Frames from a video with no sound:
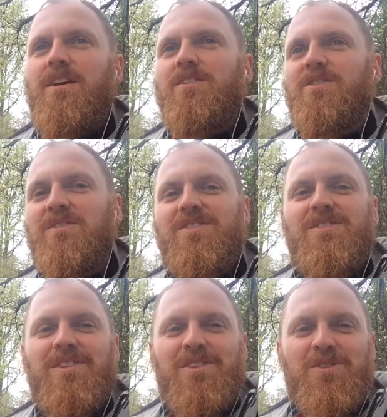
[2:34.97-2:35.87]
So
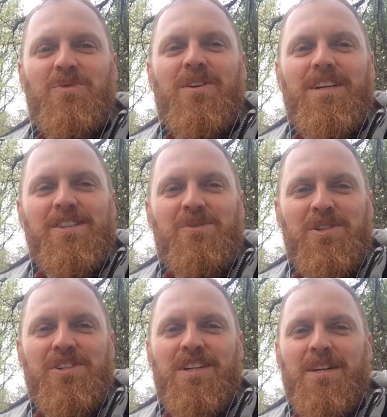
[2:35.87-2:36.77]
this is where
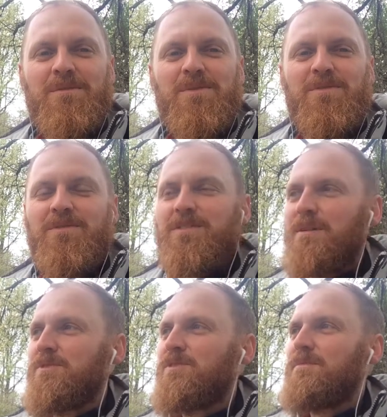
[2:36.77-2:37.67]
intuition
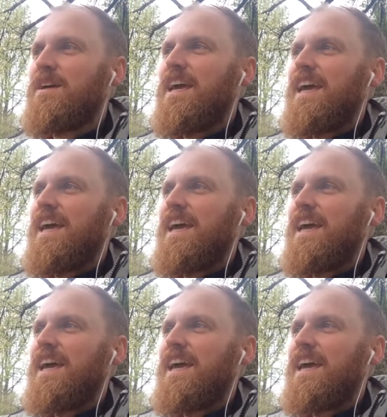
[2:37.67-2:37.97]
comes from.